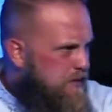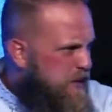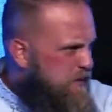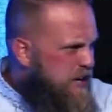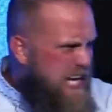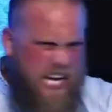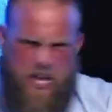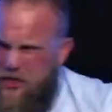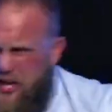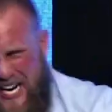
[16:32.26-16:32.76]

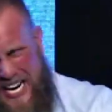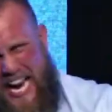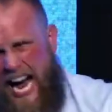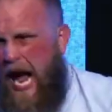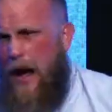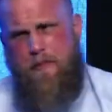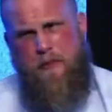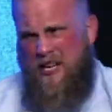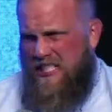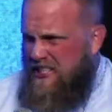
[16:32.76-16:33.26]
If anything
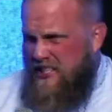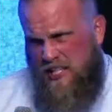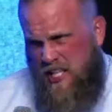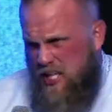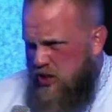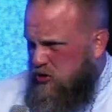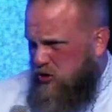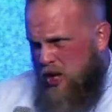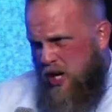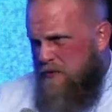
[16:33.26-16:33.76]
happens in
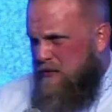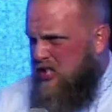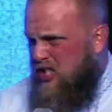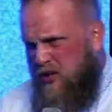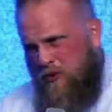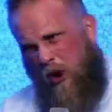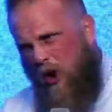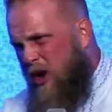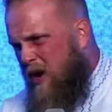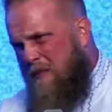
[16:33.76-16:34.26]
this room
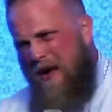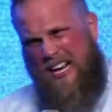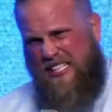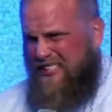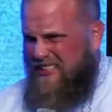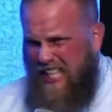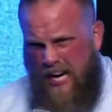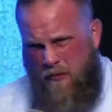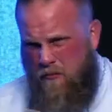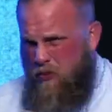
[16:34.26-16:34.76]
this morning, may
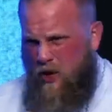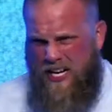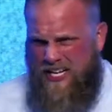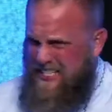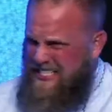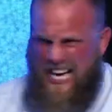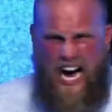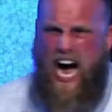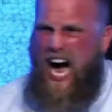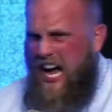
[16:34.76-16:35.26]

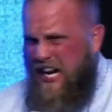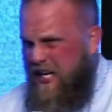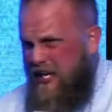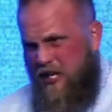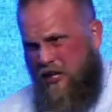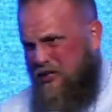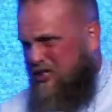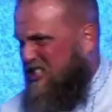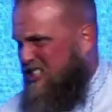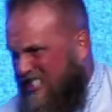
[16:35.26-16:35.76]
someone die to
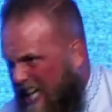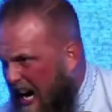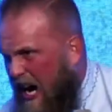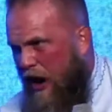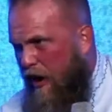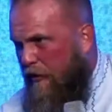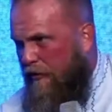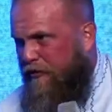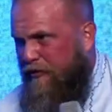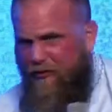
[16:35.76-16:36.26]

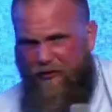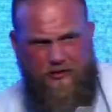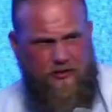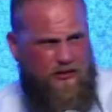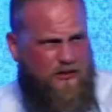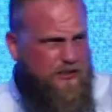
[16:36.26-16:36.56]
yourself.